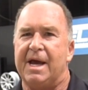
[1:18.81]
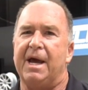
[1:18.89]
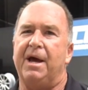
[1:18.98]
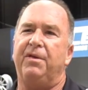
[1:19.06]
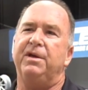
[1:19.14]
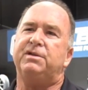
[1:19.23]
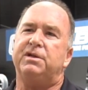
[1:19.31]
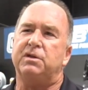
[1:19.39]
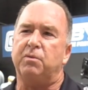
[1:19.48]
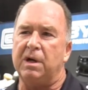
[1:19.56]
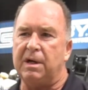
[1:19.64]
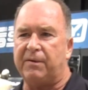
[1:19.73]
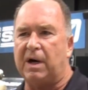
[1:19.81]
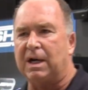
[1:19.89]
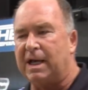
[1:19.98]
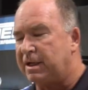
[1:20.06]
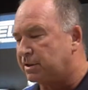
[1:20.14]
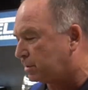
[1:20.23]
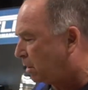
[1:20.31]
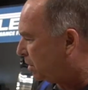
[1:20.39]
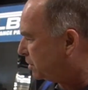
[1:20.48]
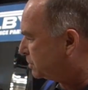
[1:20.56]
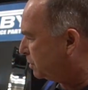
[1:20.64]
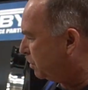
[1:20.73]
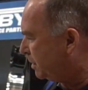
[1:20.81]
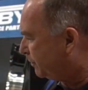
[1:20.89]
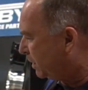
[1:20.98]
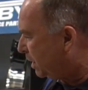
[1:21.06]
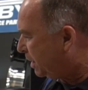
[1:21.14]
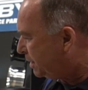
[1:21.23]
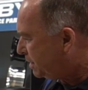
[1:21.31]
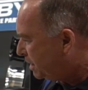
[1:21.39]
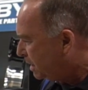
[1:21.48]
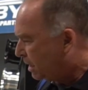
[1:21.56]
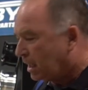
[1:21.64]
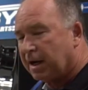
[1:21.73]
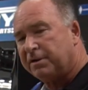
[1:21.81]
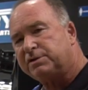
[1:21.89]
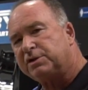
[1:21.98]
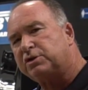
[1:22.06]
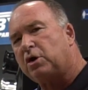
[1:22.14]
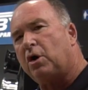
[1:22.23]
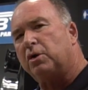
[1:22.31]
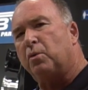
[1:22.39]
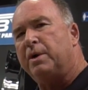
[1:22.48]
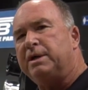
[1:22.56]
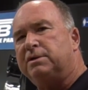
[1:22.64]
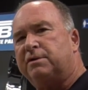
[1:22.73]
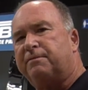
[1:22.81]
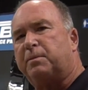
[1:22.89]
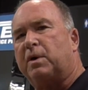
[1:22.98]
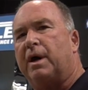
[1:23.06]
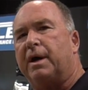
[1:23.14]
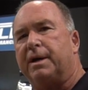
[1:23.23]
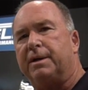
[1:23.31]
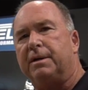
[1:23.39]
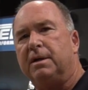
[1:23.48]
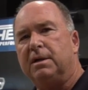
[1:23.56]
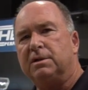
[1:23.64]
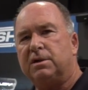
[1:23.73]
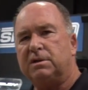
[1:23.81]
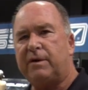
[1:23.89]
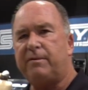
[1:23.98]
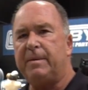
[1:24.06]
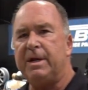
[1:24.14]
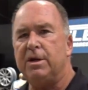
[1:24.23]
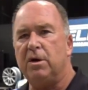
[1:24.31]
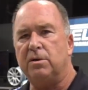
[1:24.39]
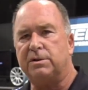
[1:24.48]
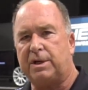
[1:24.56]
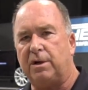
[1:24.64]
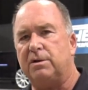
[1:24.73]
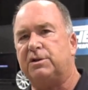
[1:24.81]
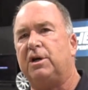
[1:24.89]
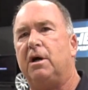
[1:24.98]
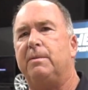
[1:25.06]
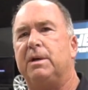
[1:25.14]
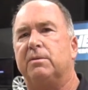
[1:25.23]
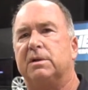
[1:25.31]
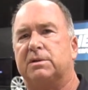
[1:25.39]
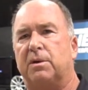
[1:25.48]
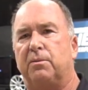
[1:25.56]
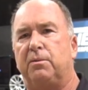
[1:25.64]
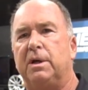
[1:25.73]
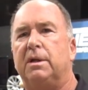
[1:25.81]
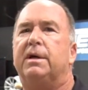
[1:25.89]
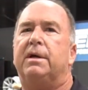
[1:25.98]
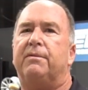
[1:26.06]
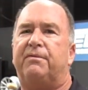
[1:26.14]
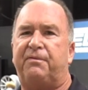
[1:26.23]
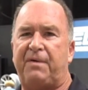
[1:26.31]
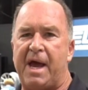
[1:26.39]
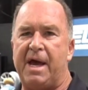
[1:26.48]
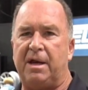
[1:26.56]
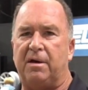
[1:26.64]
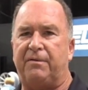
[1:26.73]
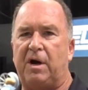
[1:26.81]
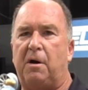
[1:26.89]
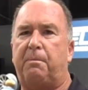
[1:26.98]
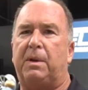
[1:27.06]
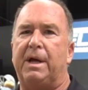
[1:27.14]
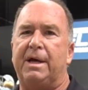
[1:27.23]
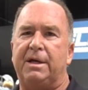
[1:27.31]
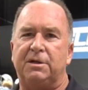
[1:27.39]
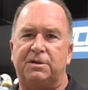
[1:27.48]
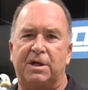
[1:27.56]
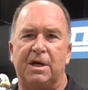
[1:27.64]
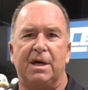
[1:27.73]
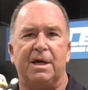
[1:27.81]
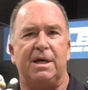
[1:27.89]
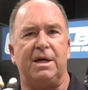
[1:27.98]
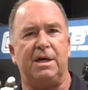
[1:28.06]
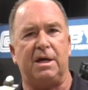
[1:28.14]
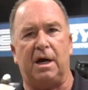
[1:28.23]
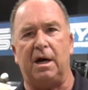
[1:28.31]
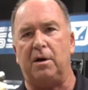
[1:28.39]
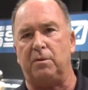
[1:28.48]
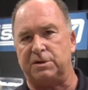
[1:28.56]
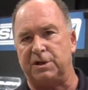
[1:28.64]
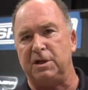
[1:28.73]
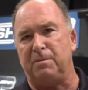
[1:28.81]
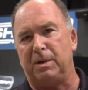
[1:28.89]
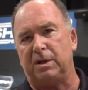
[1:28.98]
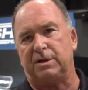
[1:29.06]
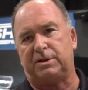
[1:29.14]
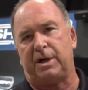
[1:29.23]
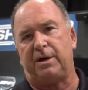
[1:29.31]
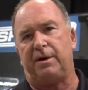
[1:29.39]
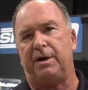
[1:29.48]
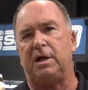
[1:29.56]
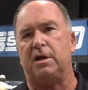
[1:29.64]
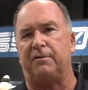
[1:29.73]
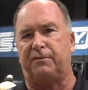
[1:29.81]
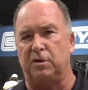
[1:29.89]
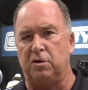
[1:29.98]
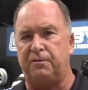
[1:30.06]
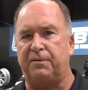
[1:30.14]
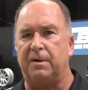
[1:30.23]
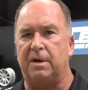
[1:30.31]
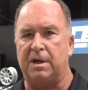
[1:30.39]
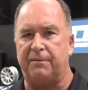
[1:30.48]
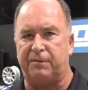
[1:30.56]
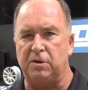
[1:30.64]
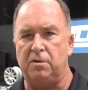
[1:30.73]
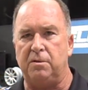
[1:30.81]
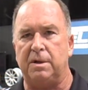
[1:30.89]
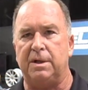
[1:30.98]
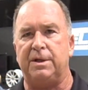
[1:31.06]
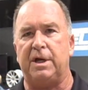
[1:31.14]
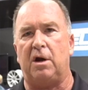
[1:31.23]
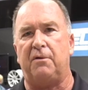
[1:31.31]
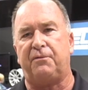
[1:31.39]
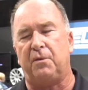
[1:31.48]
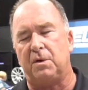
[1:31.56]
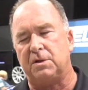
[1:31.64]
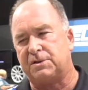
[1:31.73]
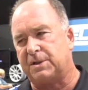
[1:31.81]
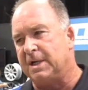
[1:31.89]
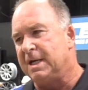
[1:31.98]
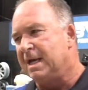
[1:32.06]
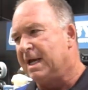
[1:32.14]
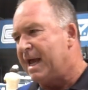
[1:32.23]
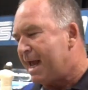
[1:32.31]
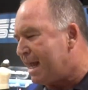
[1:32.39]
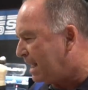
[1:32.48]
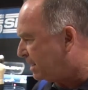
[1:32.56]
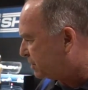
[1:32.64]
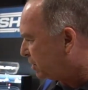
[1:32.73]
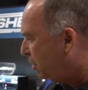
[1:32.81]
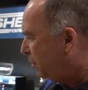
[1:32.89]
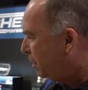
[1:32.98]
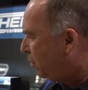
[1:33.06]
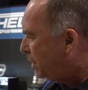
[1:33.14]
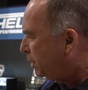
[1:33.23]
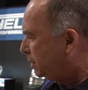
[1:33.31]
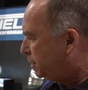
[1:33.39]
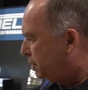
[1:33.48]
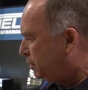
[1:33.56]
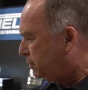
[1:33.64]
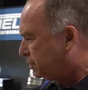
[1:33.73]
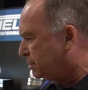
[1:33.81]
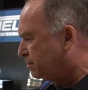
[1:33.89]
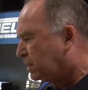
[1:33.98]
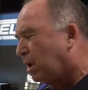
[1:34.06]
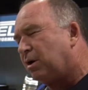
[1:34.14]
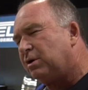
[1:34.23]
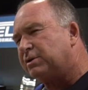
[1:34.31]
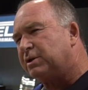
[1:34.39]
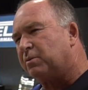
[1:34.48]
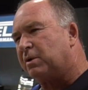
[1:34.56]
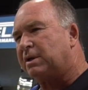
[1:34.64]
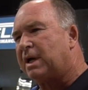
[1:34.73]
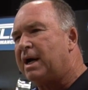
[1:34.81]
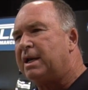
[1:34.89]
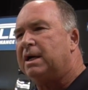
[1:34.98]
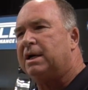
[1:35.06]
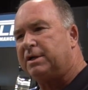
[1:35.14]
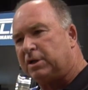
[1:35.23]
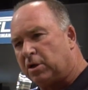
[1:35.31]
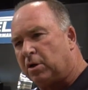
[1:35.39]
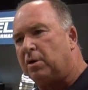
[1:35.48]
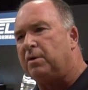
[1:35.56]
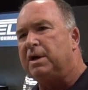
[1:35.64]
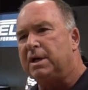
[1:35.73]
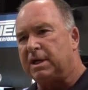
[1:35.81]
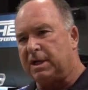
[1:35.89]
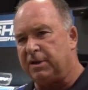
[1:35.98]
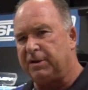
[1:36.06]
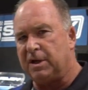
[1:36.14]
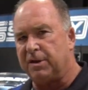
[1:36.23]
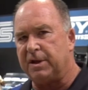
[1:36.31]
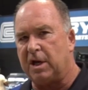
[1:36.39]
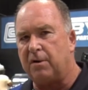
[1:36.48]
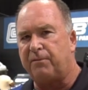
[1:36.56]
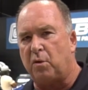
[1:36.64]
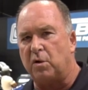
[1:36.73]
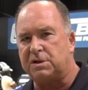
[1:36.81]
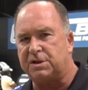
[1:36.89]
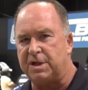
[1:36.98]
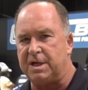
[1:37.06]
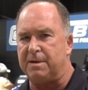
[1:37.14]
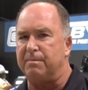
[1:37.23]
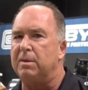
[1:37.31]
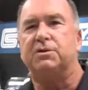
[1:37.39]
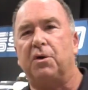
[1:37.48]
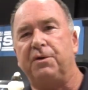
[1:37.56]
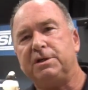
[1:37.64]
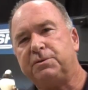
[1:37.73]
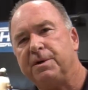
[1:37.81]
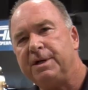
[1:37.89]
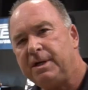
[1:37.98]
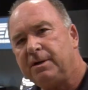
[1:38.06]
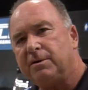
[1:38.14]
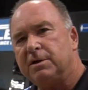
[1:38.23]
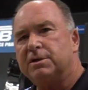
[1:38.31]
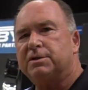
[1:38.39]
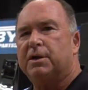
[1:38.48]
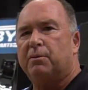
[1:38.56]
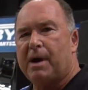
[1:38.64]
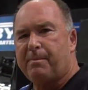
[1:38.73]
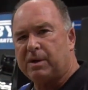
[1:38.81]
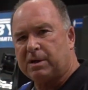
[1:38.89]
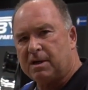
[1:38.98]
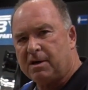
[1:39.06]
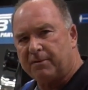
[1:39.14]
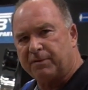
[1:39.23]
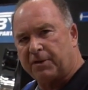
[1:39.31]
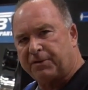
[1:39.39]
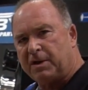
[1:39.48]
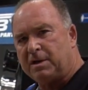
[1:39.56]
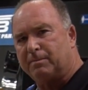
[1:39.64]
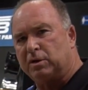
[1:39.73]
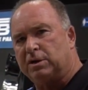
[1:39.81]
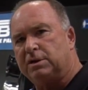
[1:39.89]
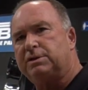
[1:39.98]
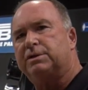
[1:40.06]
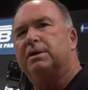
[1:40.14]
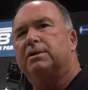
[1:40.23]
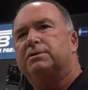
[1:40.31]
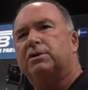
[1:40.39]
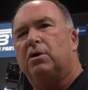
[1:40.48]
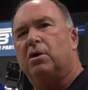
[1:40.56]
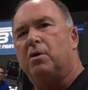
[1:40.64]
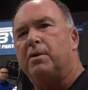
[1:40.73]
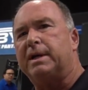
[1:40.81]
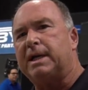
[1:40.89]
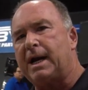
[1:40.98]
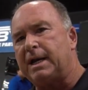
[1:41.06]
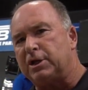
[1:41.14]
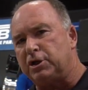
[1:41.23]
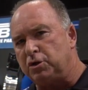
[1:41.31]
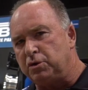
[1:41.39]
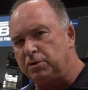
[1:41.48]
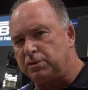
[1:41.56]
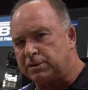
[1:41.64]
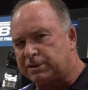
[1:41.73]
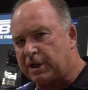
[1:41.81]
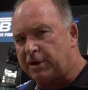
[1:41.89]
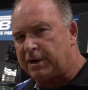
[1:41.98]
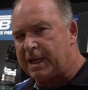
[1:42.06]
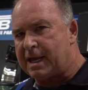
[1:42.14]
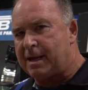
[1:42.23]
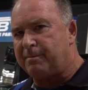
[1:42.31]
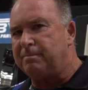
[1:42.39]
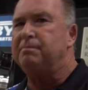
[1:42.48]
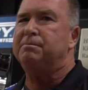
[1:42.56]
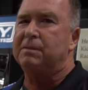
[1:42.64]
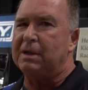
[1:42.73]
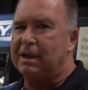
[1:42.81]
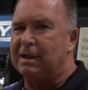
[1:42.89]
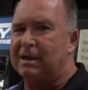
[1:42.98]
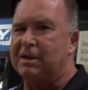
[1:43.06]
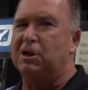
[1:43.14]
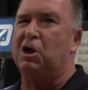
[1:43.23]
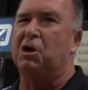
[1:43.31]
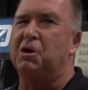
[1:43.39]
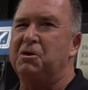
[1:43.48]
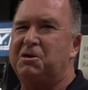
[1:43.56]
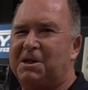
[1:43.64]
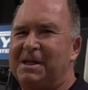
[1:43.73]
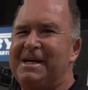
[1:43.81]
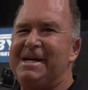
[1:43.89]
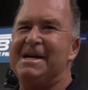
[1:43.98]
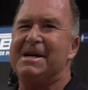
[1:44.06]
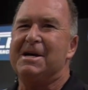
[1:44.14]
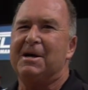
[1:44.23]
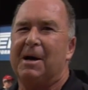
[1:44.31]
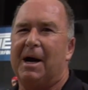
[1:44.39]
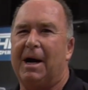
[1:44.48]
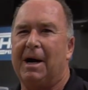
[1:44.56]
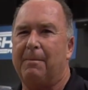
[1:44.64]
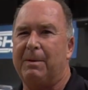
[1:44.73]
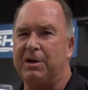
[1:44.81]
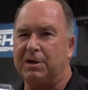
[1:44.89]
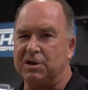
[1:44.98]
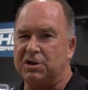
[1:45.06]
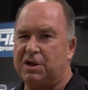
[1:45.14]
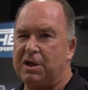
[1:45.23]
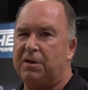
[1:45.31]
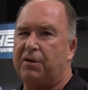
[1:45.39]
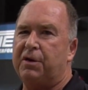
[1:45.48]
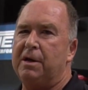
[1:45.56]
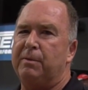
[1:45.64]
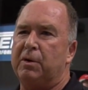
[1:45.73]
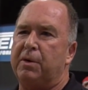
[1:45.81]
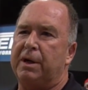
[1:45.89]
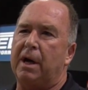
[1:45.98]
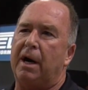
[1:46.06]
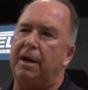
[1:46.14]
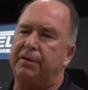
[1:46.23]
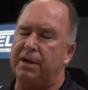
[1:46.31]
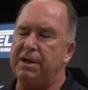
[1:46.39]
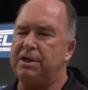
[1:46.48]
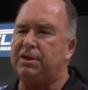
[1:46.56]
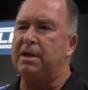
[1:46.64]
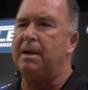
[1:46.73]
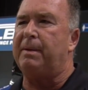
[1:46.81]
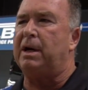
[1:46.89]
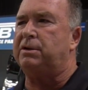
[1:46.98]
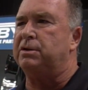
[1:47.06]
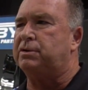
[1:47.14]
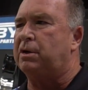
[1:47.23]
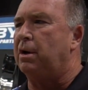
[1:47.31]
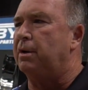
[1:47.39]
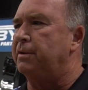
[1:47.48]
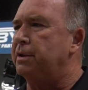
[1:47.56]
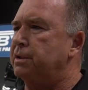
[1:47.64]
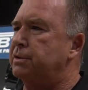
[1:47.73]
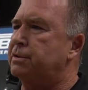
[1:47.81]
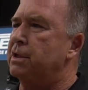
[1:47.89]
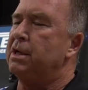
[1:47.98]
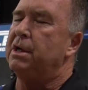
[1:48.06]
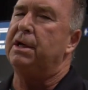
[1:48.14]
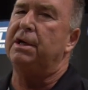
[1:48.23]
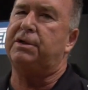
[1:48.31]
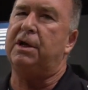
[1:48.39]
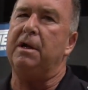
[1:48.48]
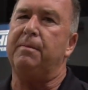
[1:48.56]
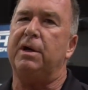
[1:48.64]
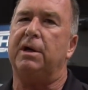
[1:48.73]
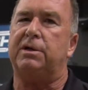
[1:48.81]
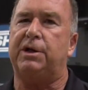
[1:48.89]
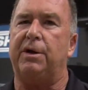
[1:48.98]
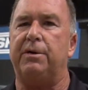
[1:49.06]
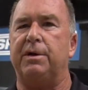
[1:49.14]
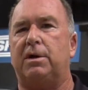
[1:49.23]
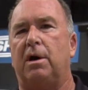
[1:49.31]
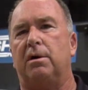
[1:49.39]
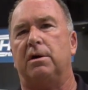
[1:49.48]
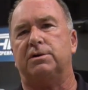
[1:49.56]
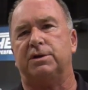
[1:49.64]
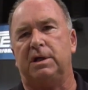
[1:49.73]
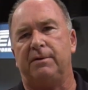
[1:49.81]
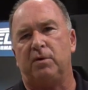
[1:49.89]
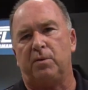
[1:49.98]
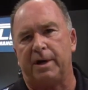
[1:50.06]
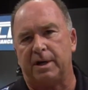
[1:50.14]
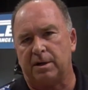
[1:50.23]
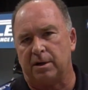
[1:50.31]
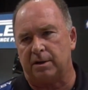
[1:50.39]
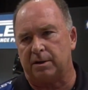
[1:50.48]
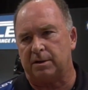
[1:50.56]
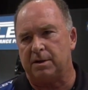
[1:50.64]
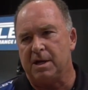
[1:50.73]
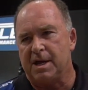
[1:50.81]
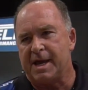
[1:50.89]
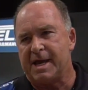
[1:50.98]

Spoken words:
And this is one of our latest cars that we've done. This is called Wings of Pride. So as everybody knows, Carroll Shelby was a really fan of airplanes. He was in the military. He flew in the Air Force, and so we wanted to do some cars that were kind of, you know, in the Air Force theme. So this one here is the replica of the Thunderbirds. So we kind of used their name a little loosely, but you can see the theme that we got. The neat thing about this car is it's going to be a charity car. It's a giveaway car.